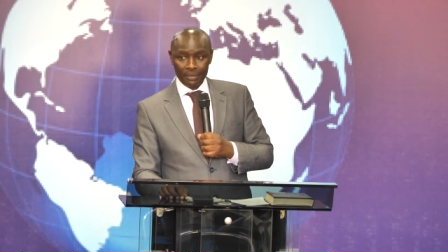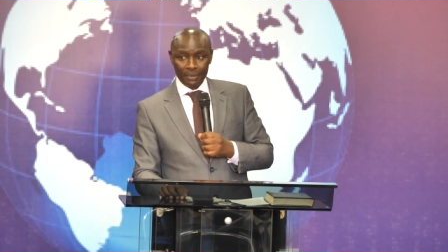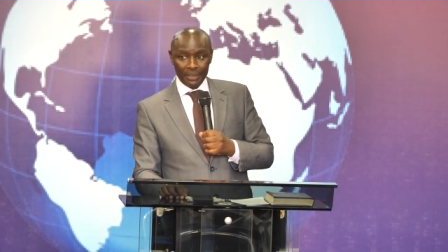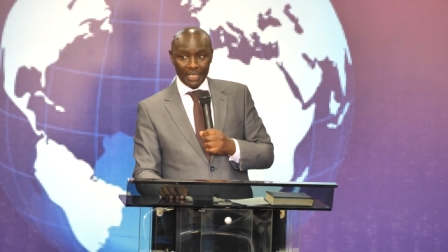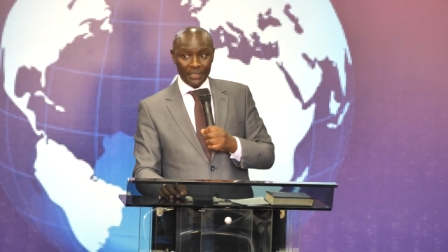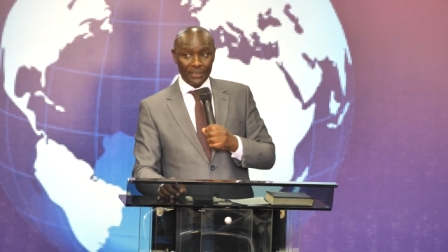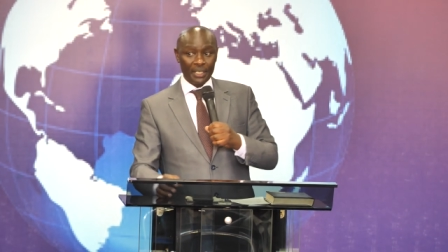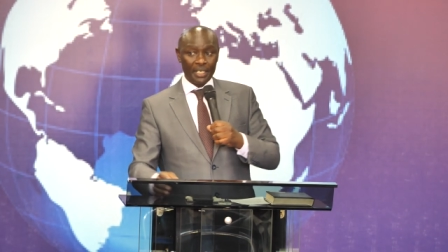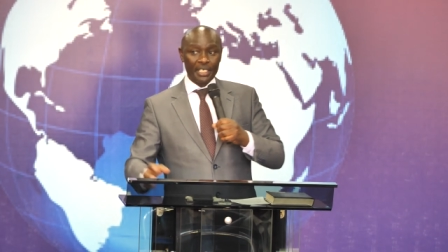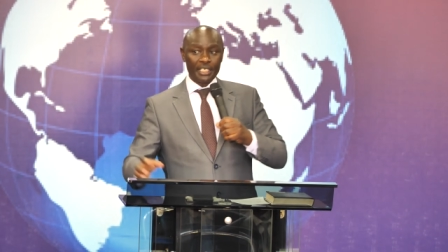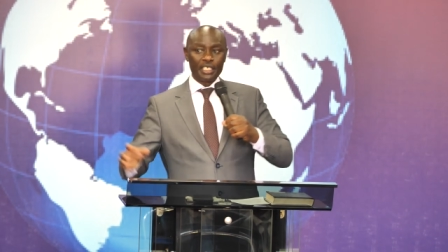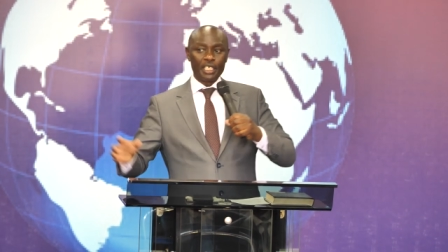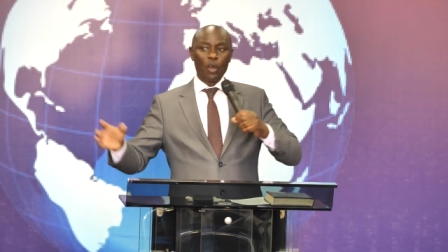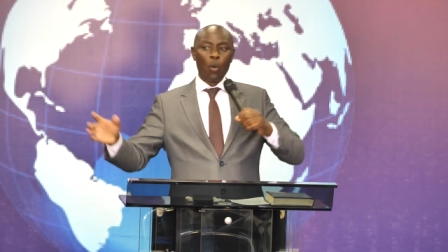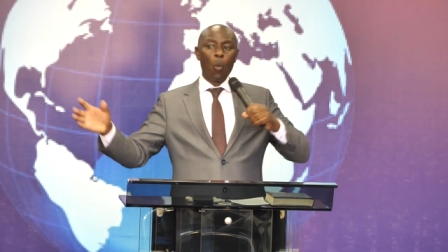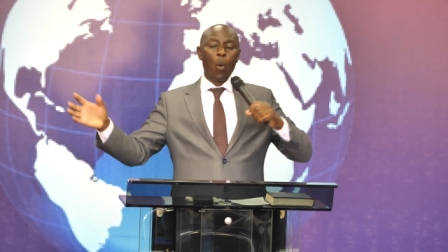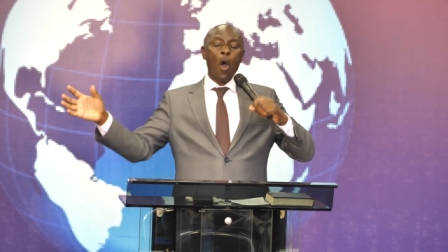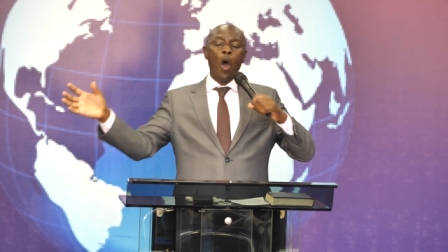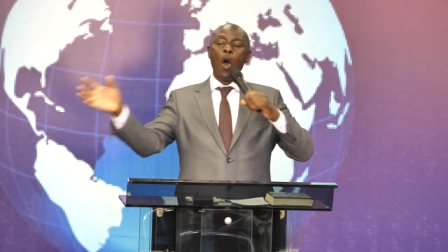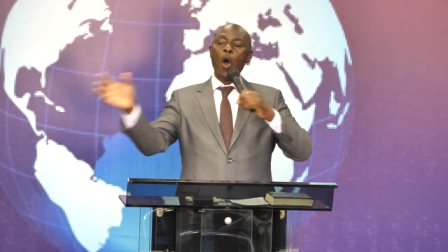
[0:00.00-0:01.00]
that there is a
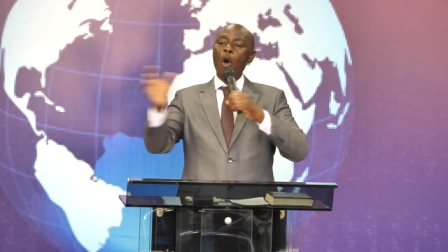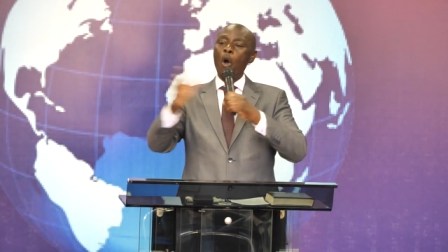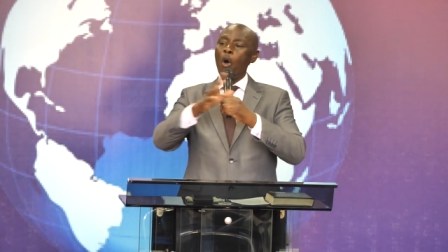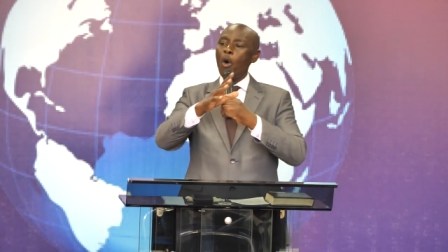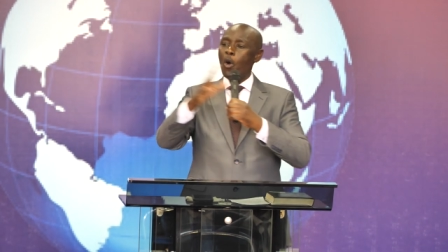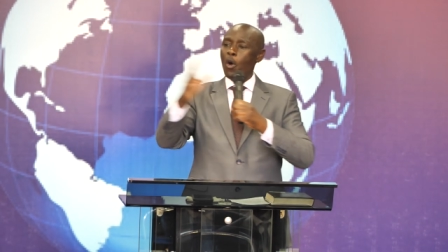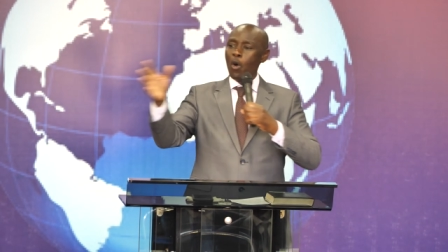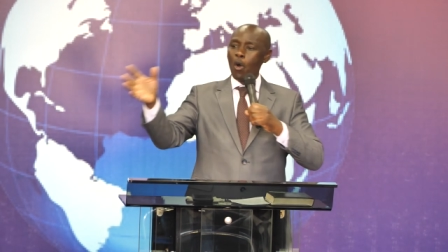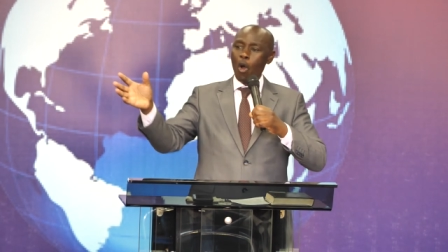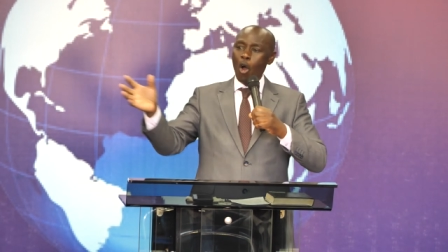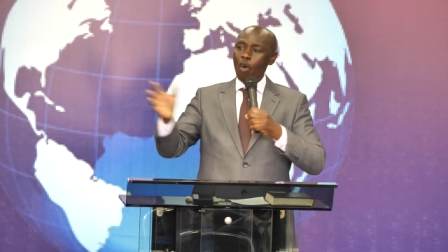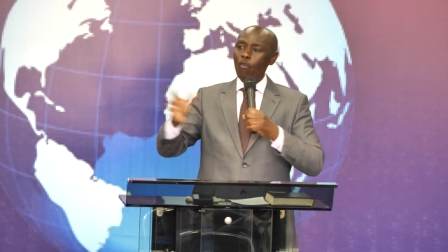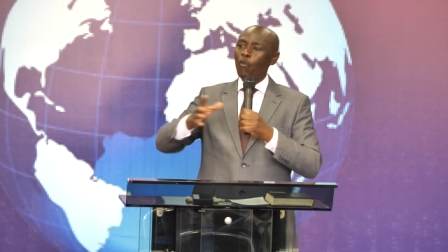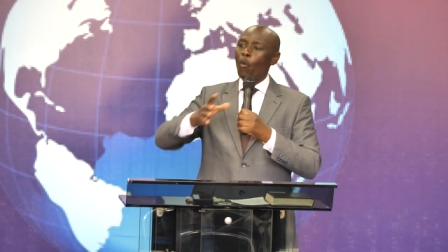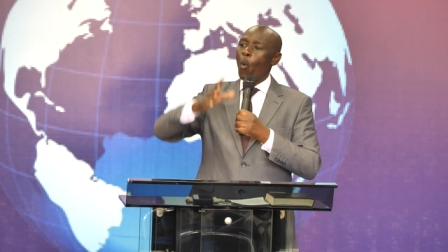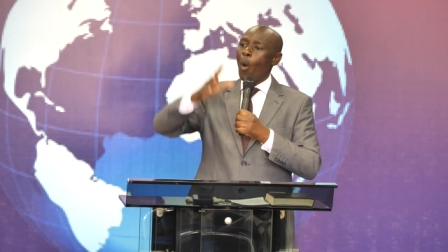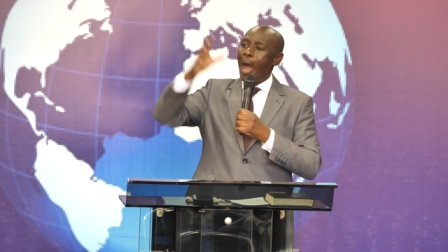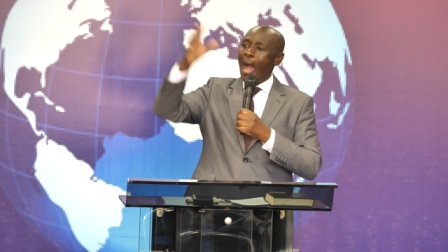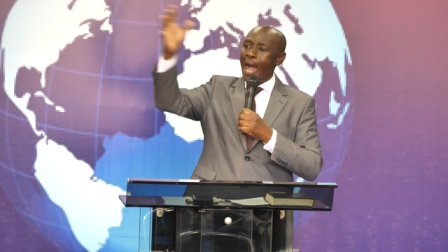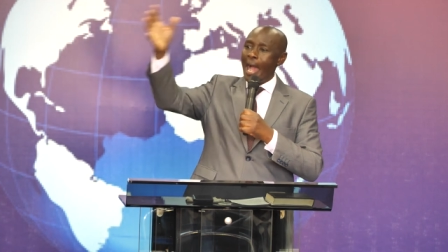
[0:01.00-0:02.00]
war of
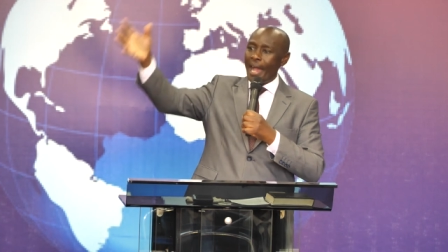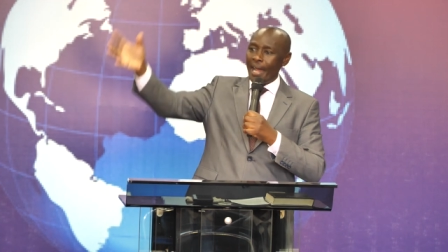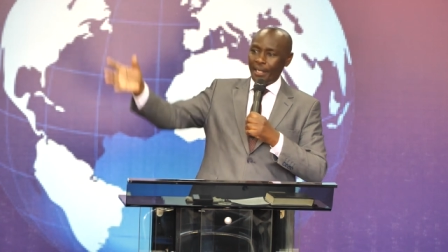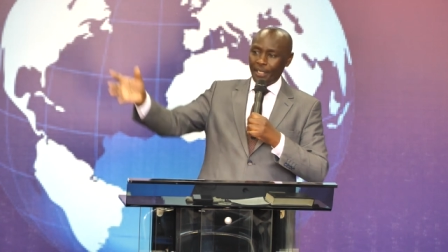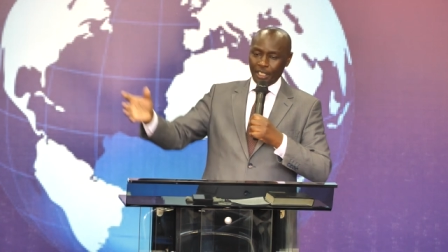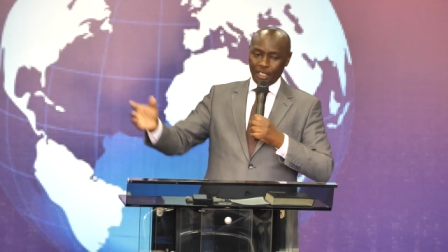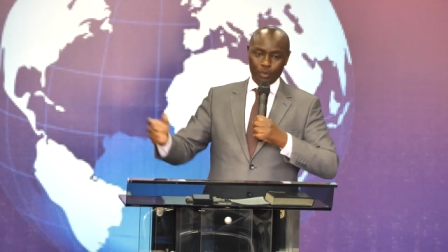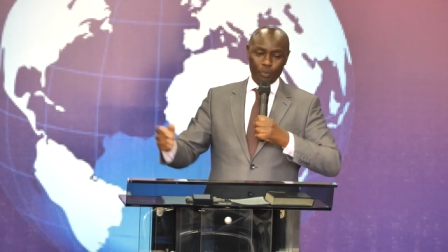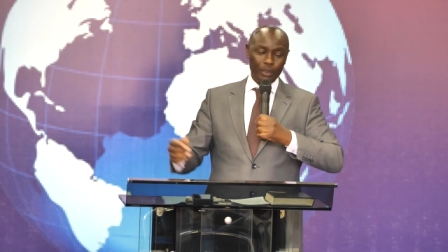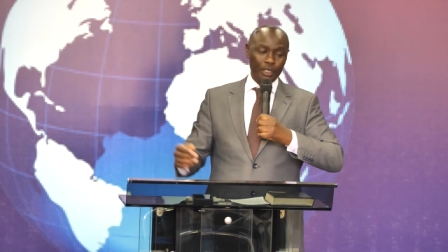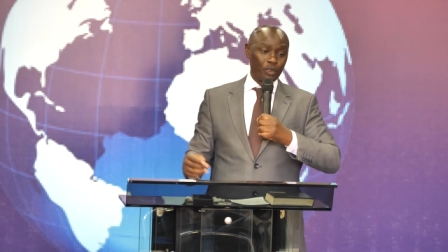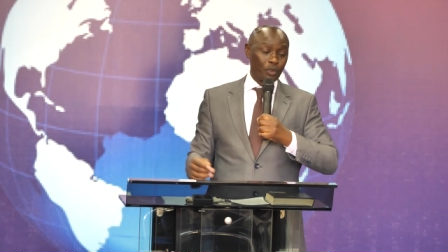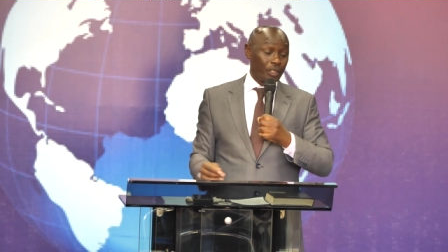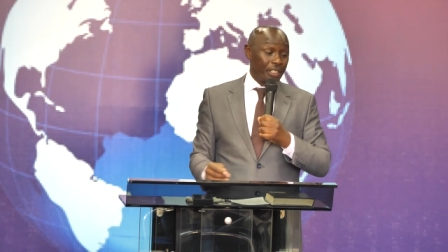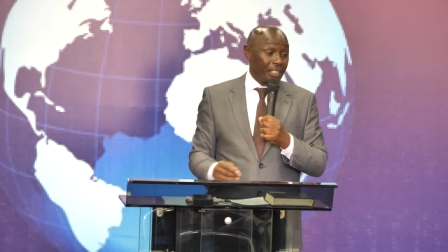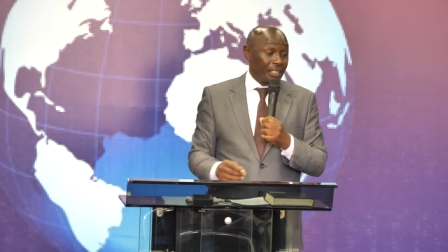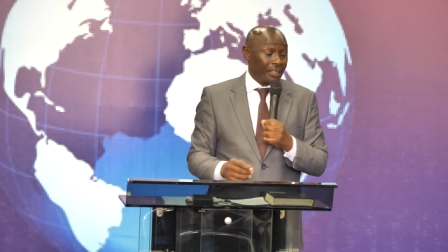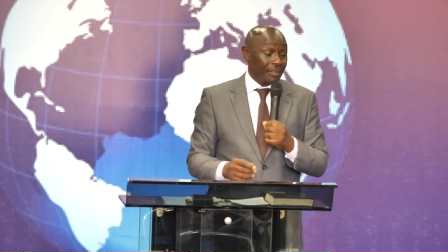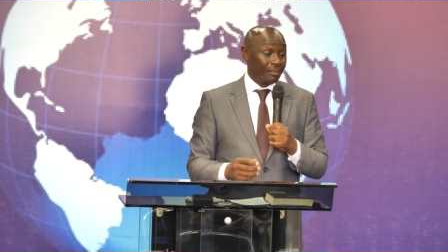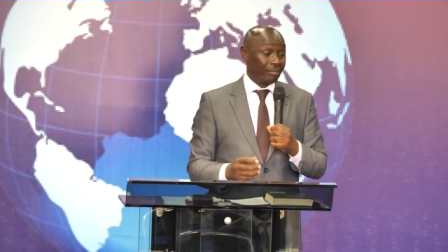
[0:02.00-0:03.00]
words
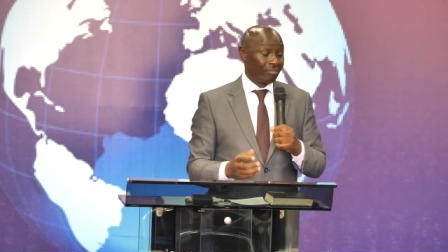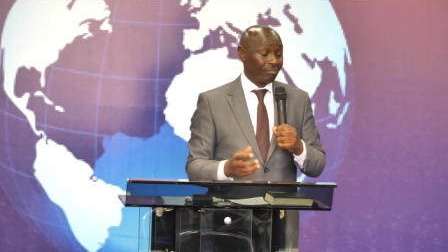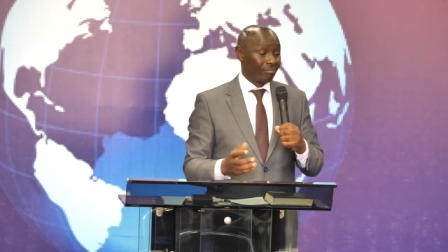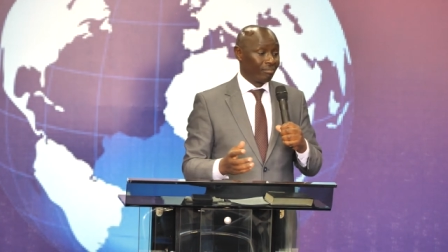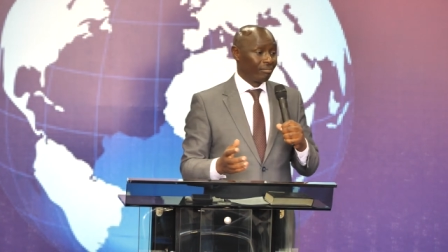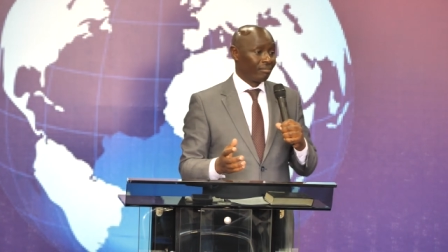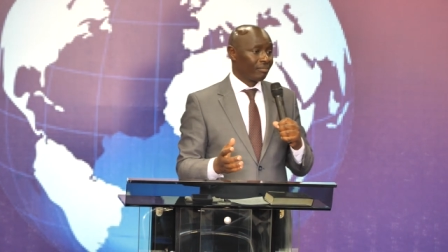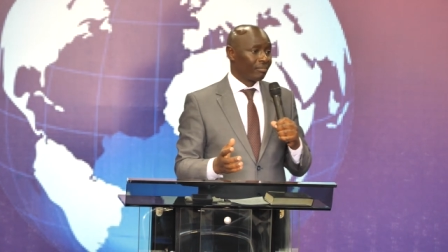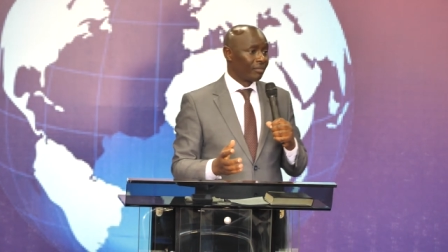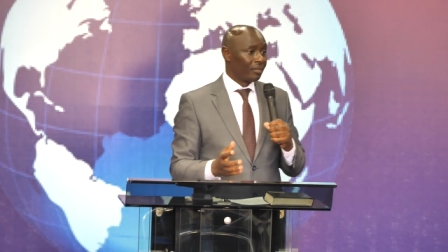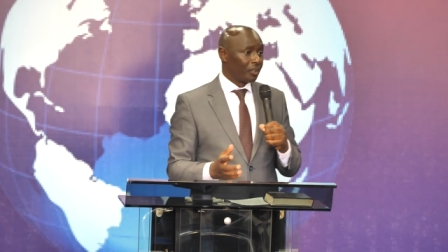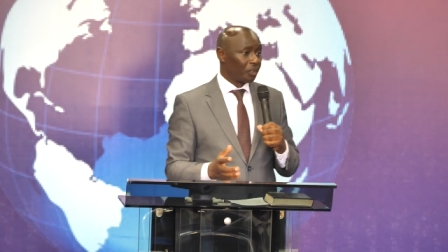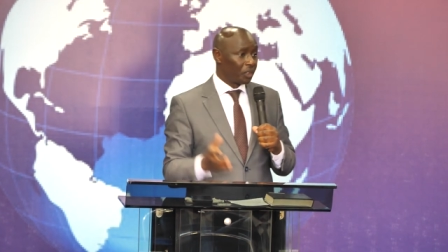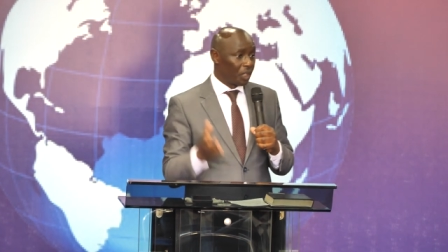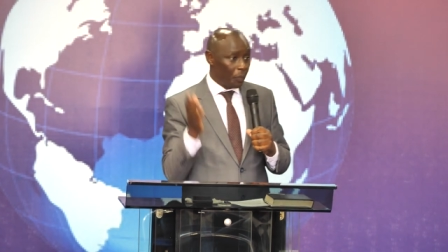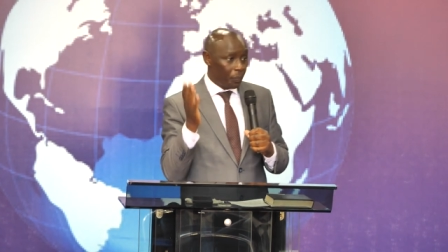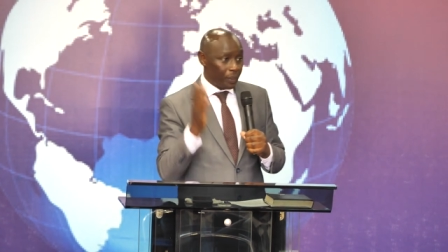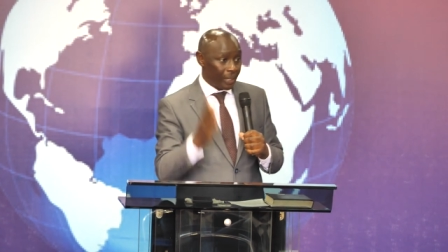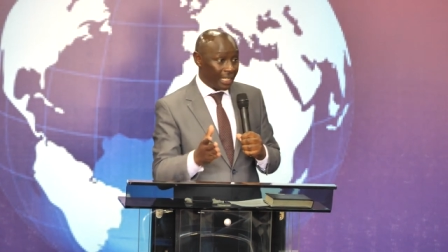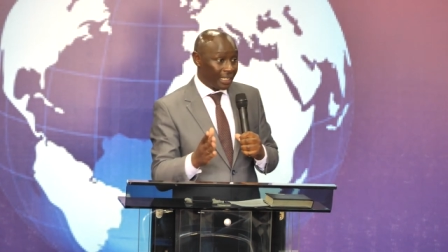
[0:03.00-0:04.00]
between
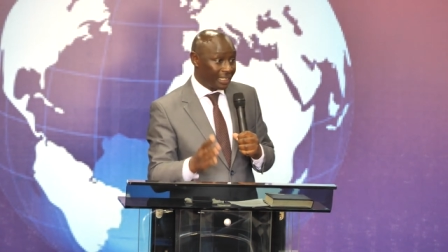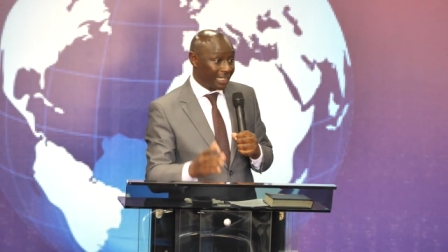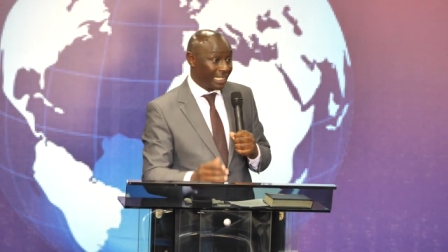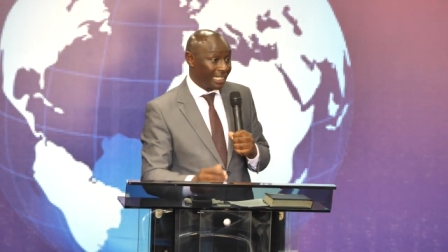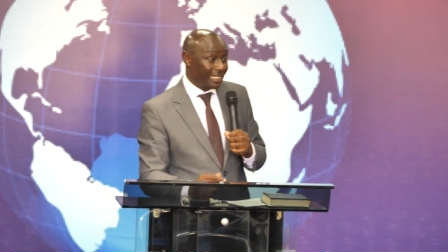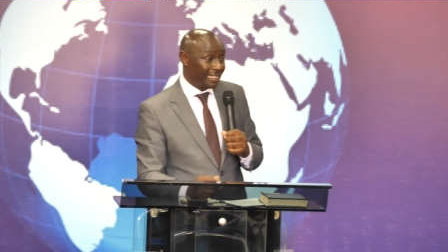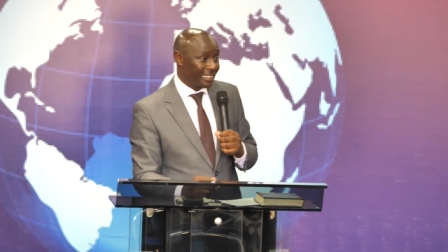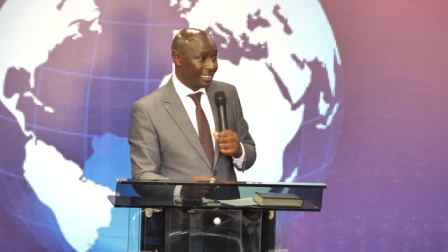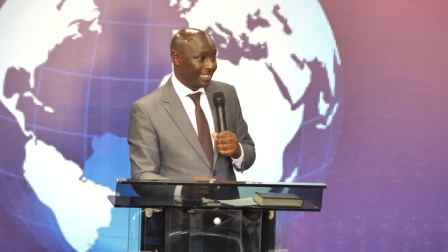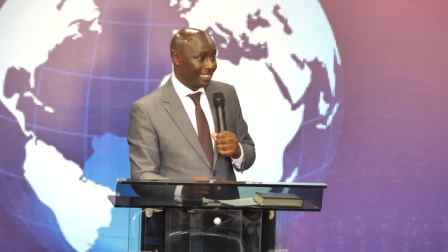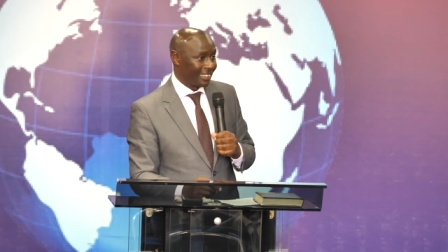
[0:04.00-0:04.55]
the president